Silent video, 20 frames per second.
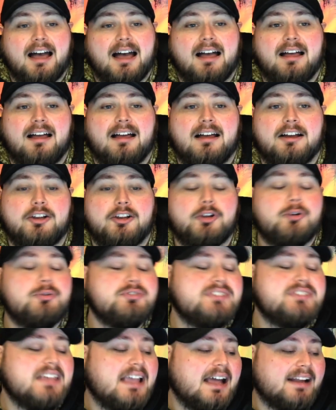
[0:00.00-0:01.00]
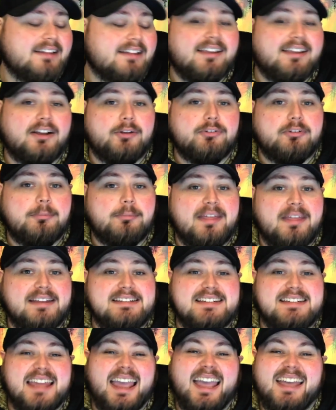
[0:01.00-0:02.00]
Kuzie kind of tells him
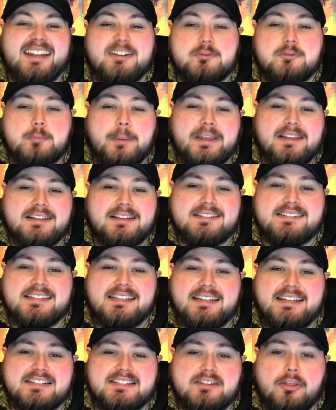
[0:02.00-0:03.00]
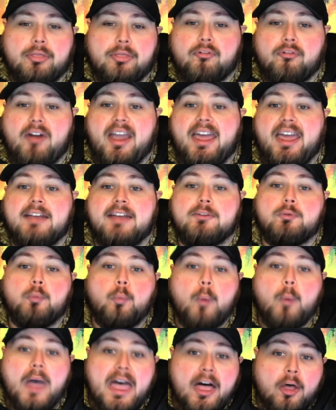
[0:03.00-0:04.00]
that Dan is being seen as a threat as
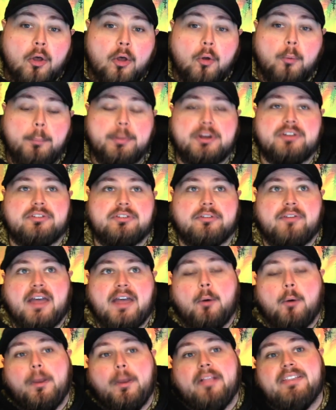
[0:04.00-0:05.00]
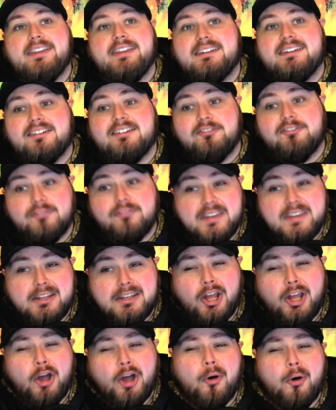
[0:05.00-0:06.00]
well because of how well he did in
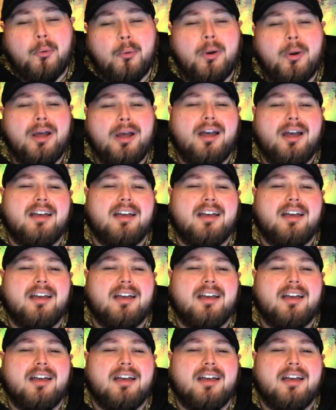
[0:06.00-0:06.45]
veto.